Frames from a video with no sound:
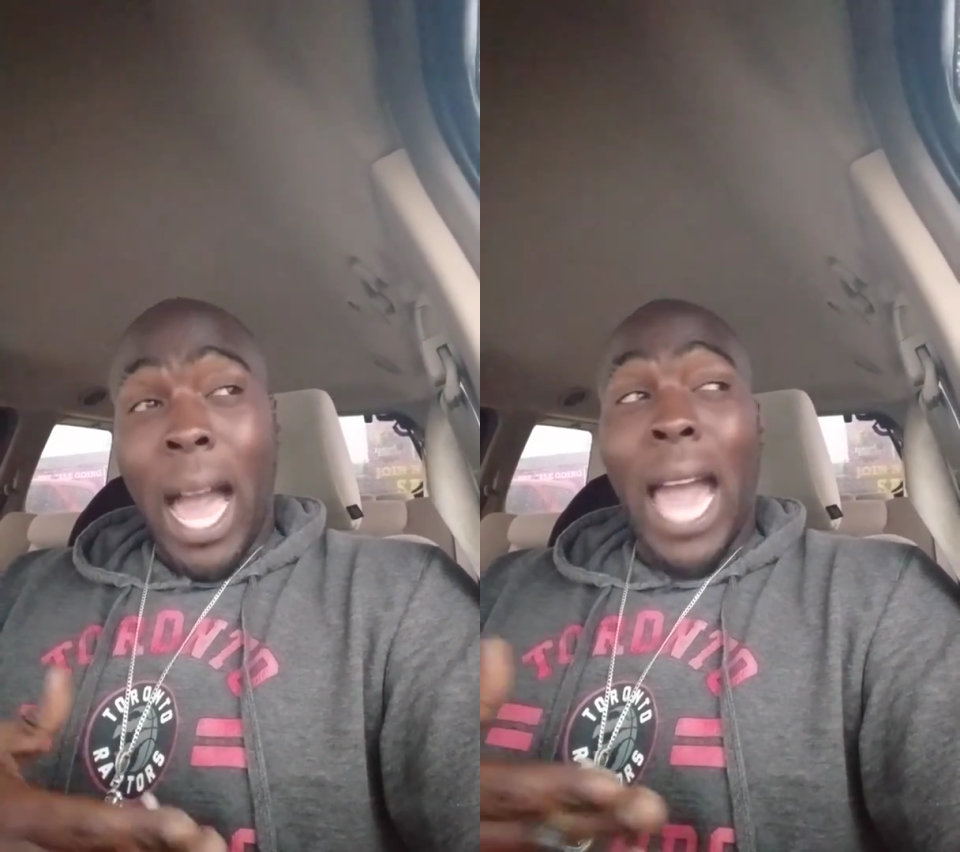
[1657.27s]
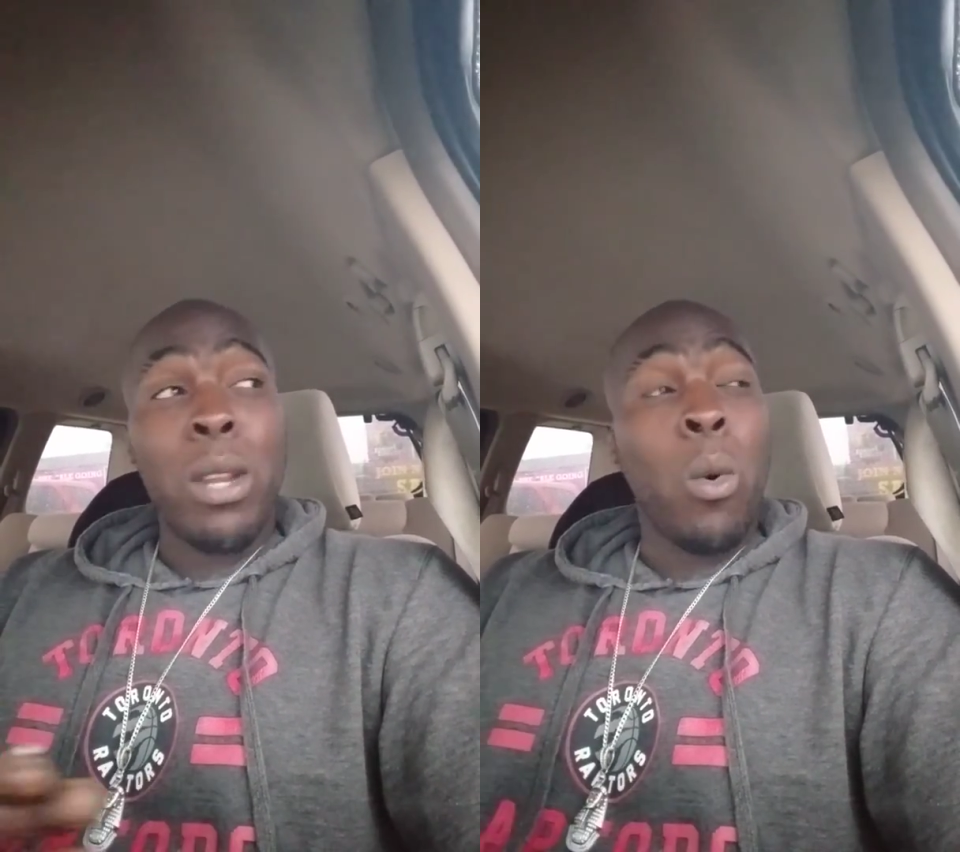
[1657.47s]

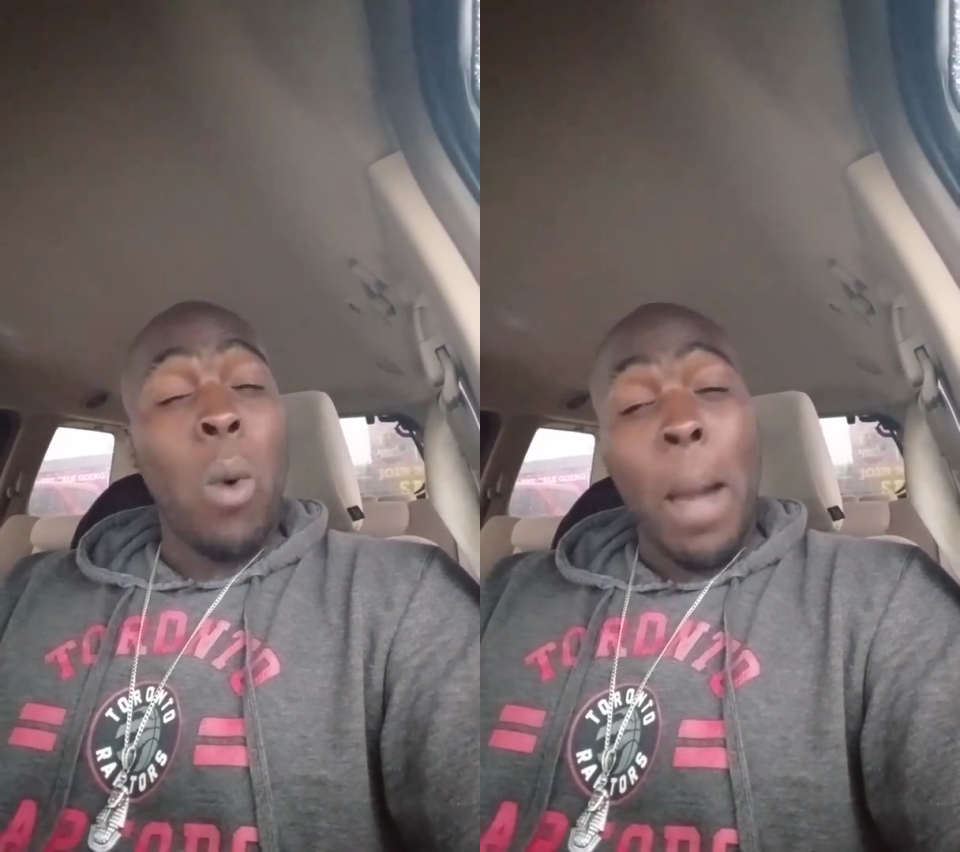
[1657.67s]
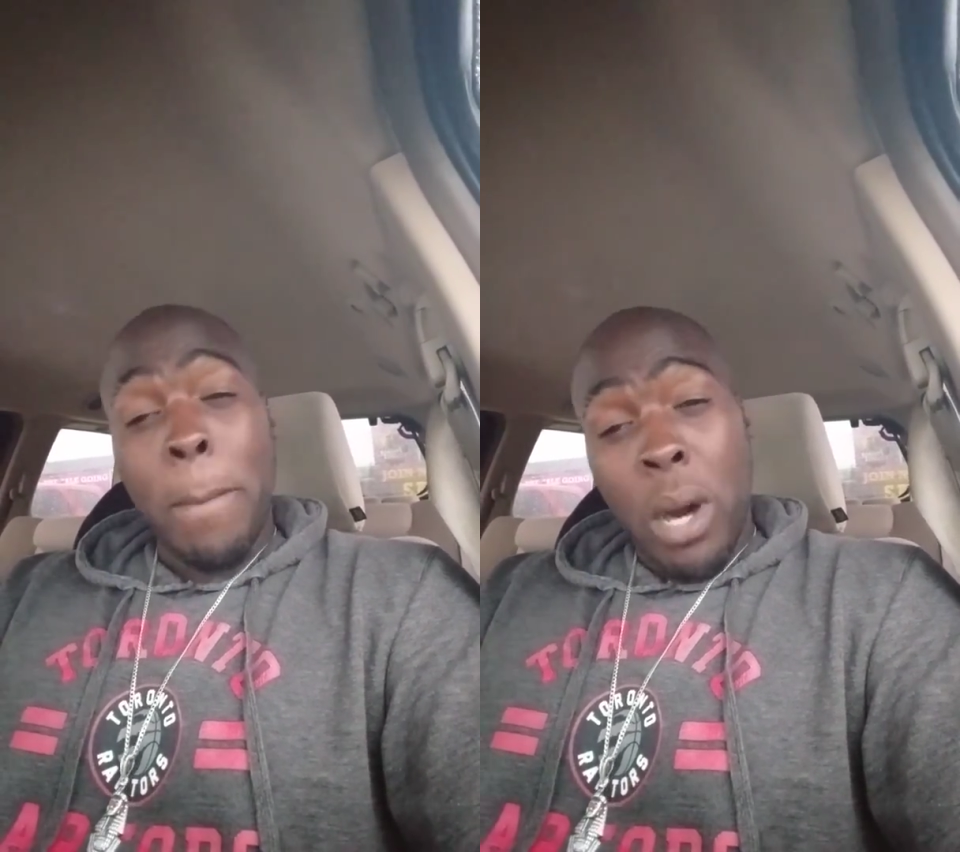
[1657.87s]
I don't
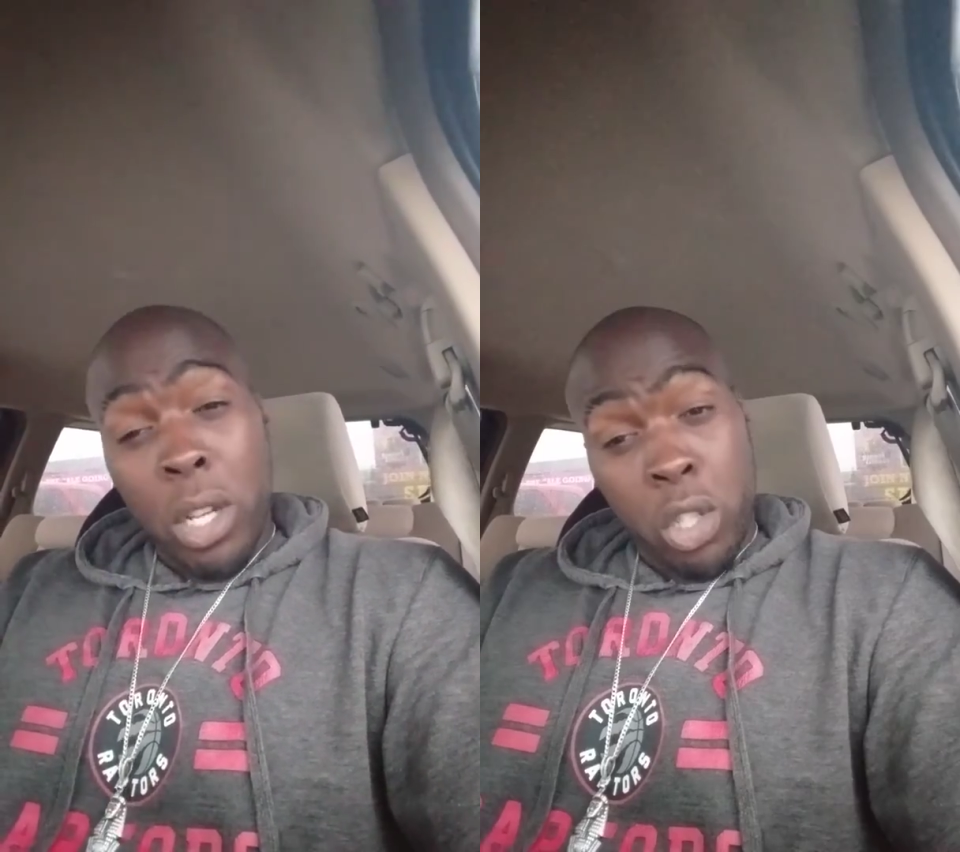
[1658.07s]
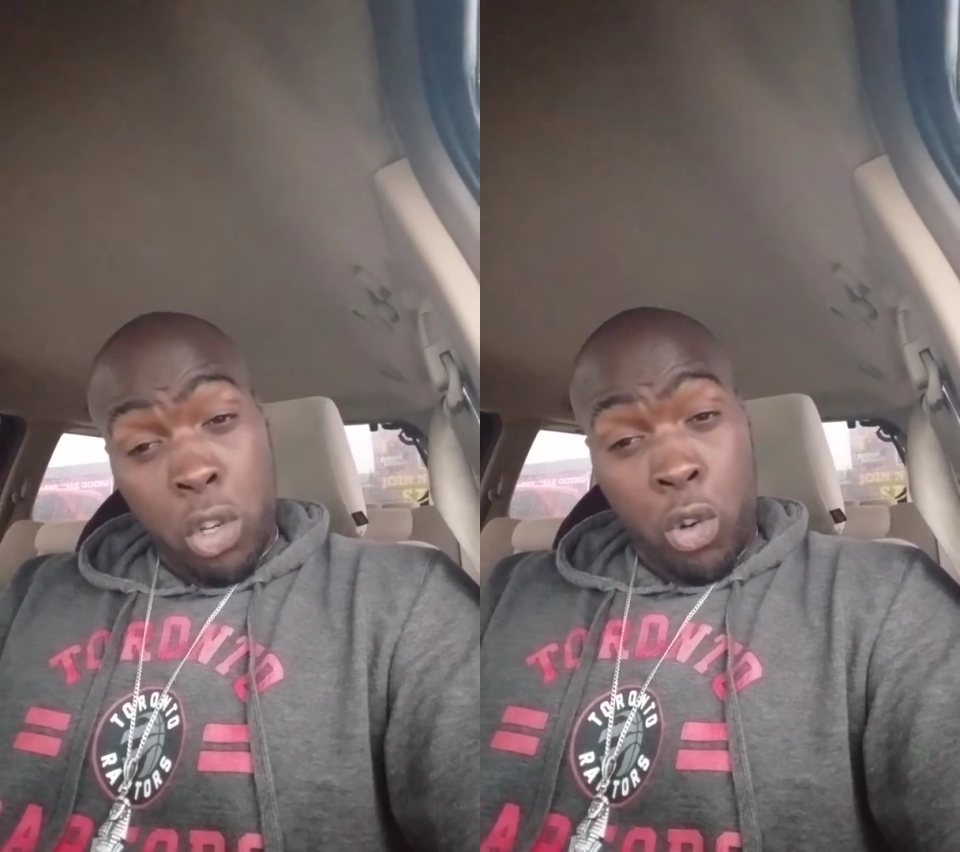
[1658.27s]
want
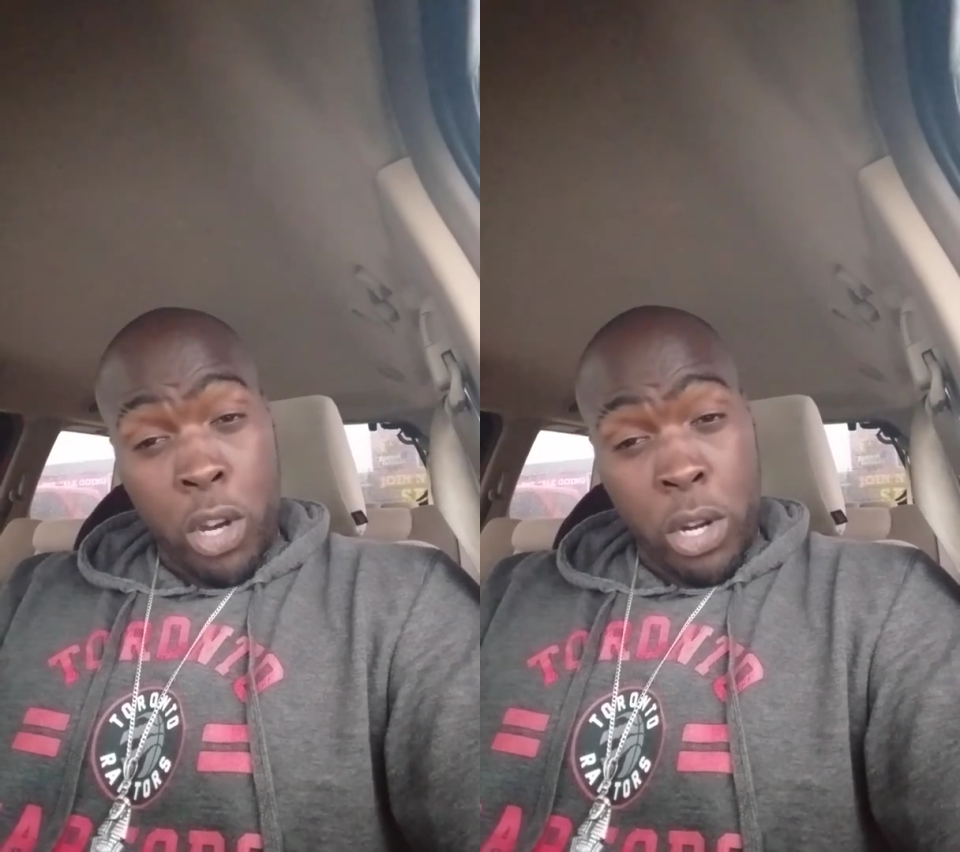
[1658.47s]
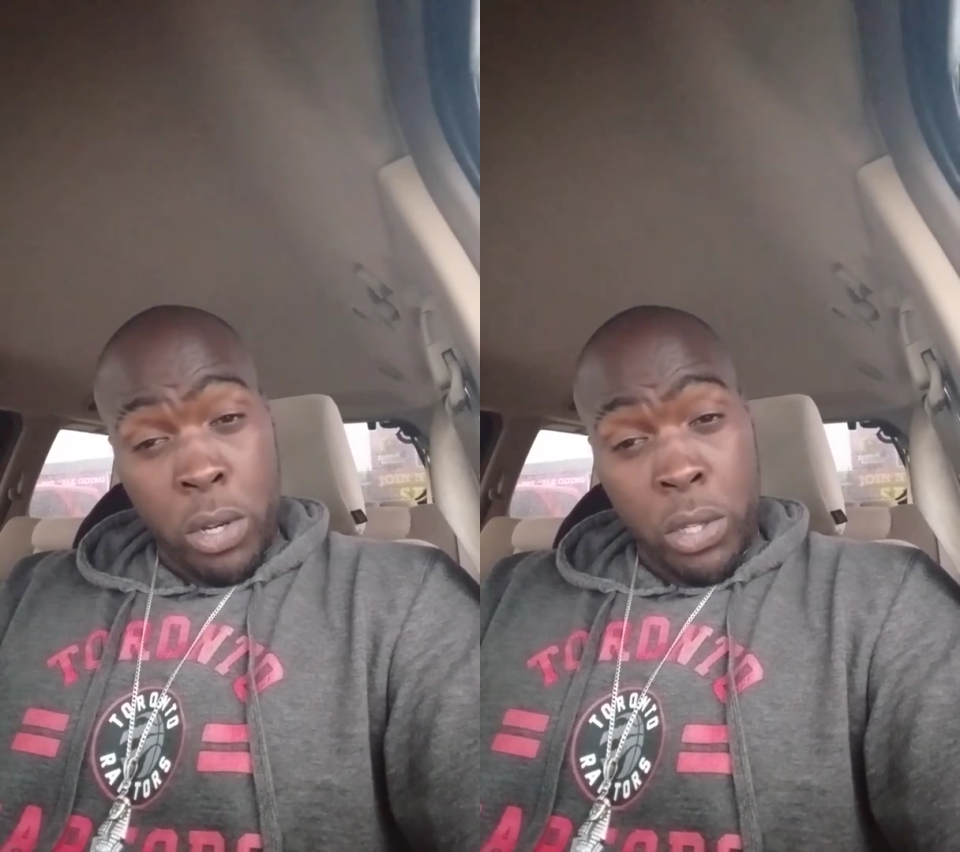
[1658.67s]
bugs and
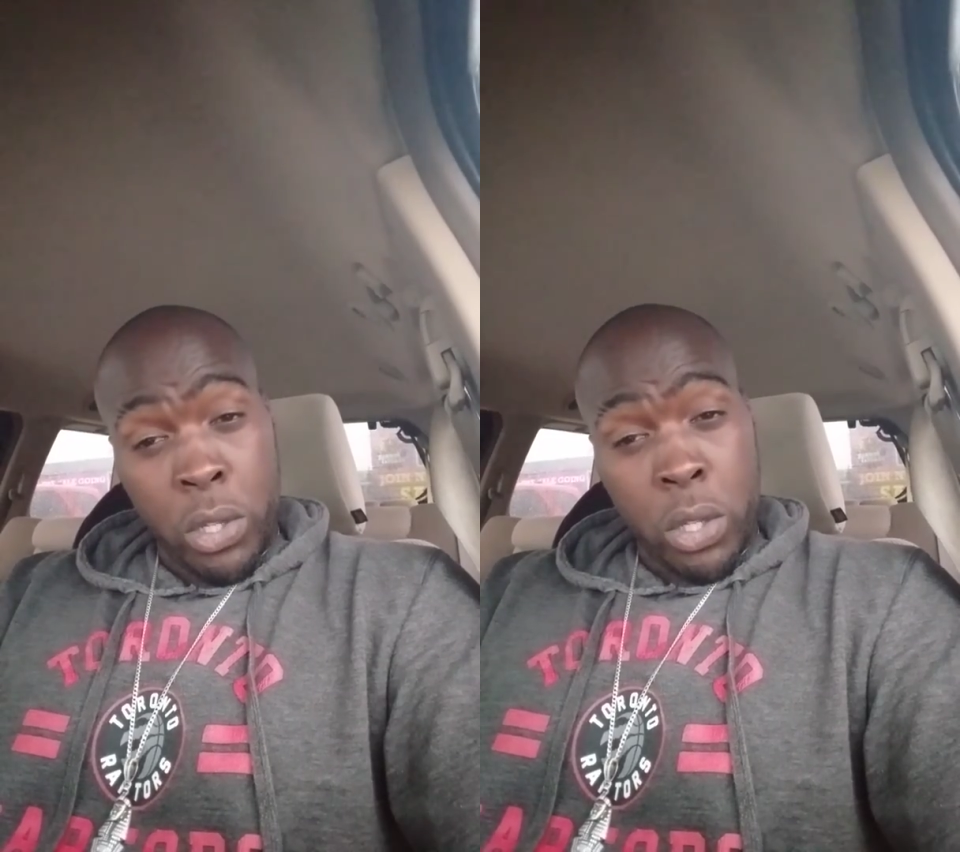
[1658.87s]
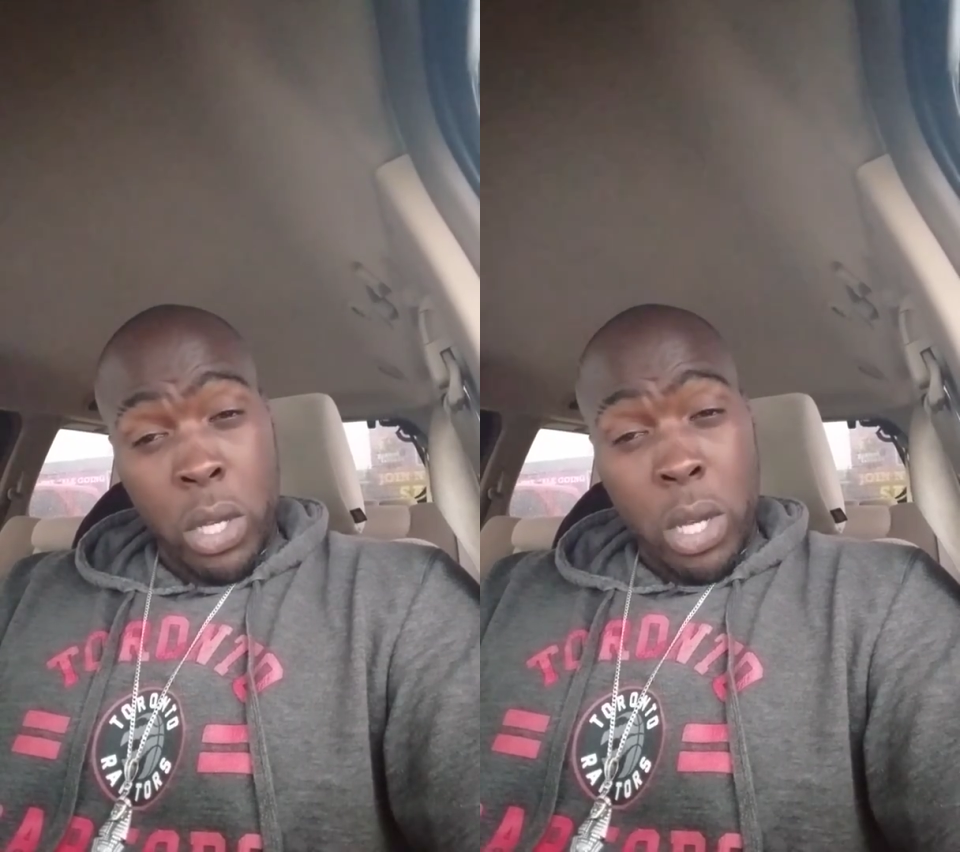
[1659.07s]
critters.